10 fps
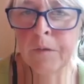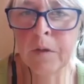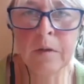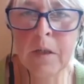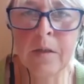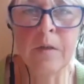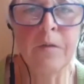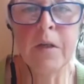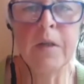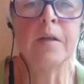for years
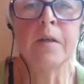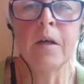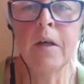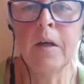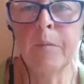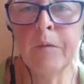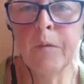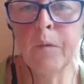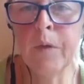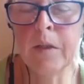and years
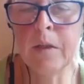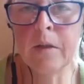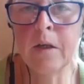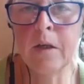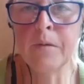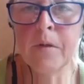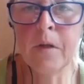before they're diagnosed.